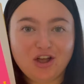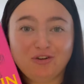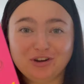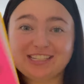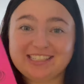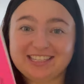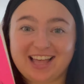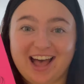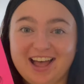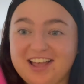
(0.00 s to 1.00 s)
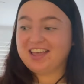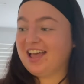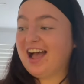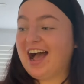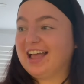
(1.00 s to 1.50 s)
gorgeous is that?
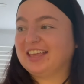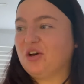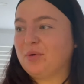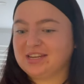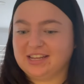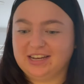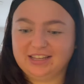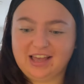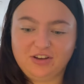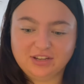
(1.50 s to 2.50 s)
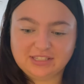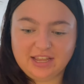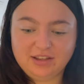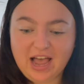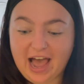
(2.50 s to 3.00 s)
I cannot wait to get into that, honestly.
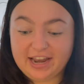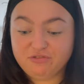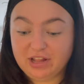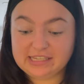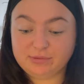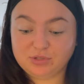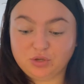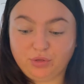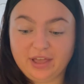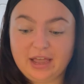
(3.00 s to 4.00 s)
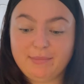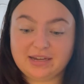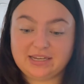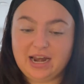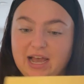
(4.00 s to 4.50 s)
I didn't realize it was so thick. I'm
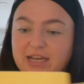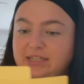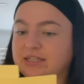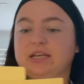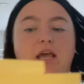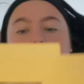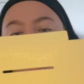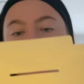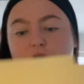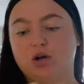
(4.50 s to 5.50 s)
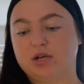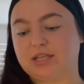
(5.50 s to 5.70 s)
actually glad, because